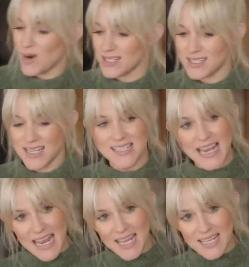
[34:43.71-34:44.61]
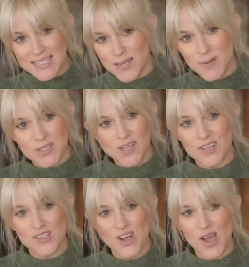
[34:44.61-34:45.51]
wants to dance he puts on
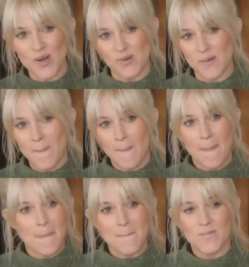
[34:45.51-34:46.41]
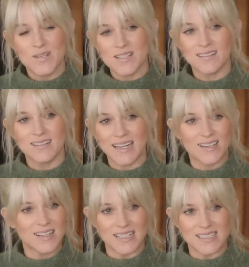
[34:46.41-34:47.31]
a show yeah which is
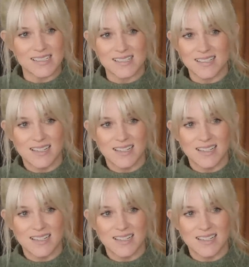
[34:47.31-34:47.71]
hilarious